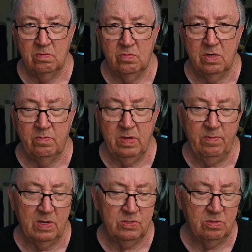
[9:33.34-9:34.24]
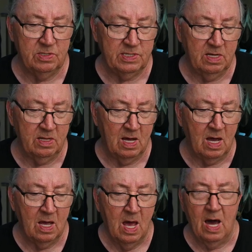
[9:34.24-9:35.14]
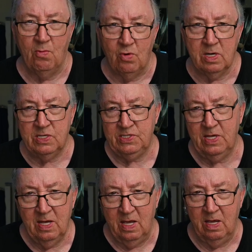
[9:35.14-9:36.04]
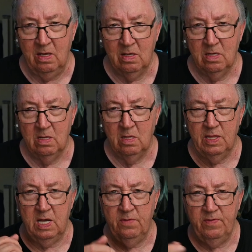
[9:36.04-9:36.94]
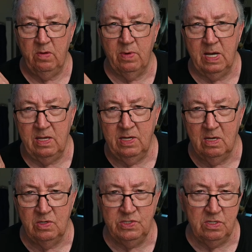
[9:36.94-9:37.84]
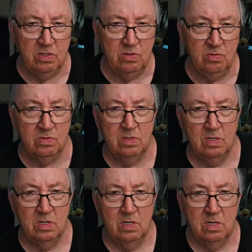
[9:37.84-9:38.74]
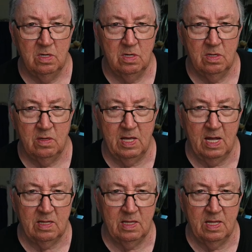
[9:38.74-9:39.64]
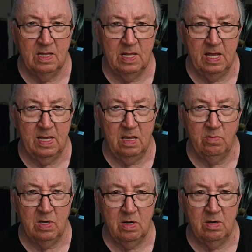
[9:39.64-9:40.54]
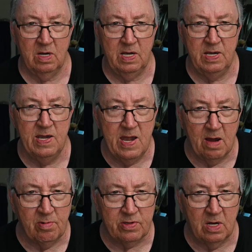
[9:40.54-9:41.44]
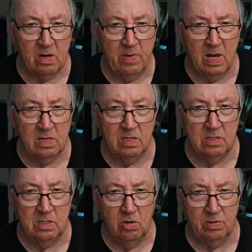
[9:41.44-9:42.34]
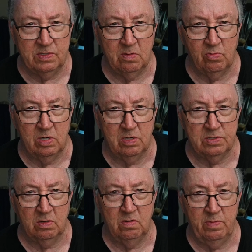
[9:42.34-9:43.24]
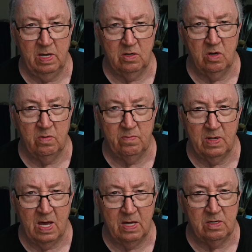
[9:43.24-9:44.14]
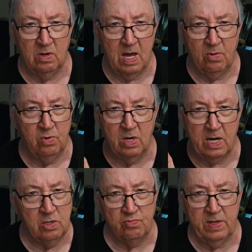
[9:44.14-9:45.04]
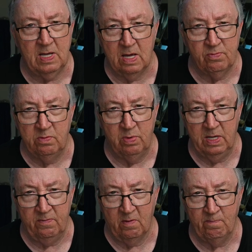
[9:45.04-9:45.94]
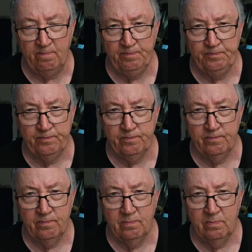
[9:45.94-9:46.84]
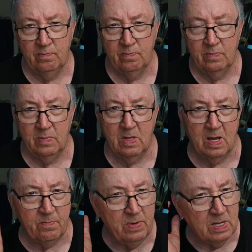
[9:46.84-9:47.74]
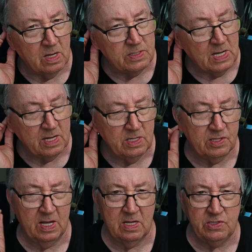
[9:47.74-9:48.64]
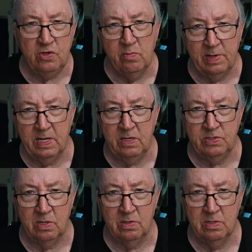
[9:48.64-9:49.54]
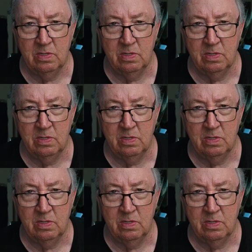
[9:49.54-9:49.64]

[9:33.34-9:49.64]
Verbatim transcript: well, maybe I shouldn't say that. I, I want to say that if anybody tells you that they came here and never thought about going somewhere else or going back home, I don't. I will. I don't think I would believe them. because I just think it's human nature.